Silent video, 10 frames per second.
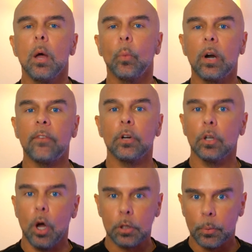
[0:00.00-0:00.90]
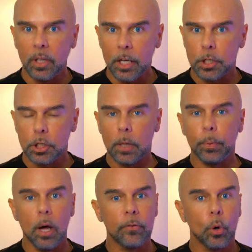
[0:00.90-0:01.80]
whenever your long-term relationship
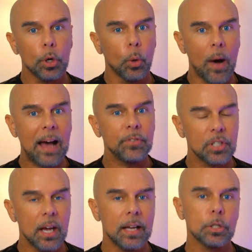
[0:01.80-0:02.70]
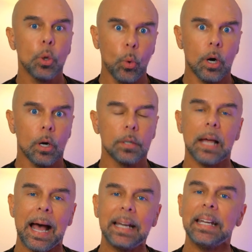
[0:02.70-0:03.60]
lover or your wife says the words,
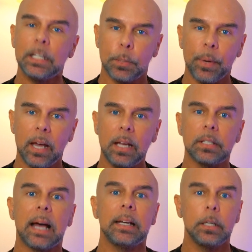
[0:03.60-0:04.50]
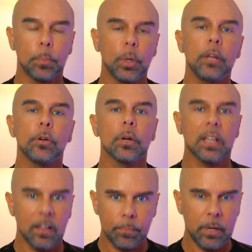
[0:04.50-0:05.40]
I need space, I need a breather,
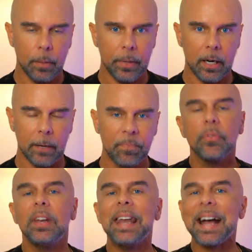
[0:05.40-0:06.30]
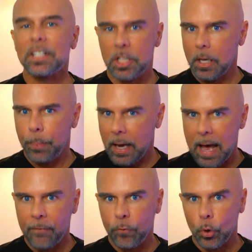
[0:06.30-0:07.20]
give me a minute. The next tip I
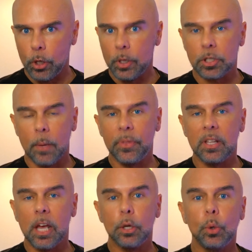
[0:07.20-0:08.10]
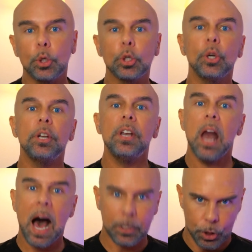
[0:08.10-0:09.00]
have for you is something that you should
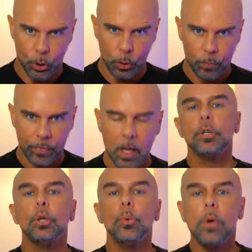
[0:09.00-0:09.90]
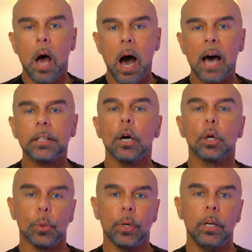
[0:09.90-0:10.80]
not do. Do not
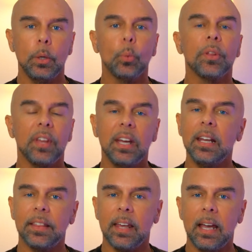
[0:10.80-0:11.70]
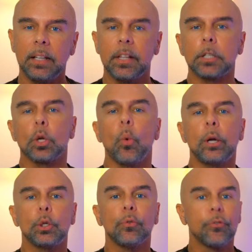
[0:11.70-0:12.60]
agree with anything that's
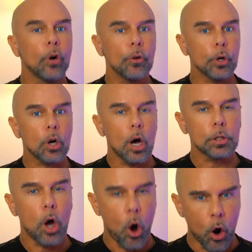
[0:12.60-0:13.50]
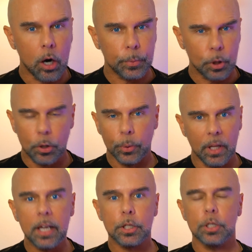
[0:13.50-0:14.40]
going to further cause harm to the
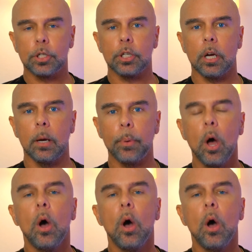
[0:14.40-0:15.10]
relationship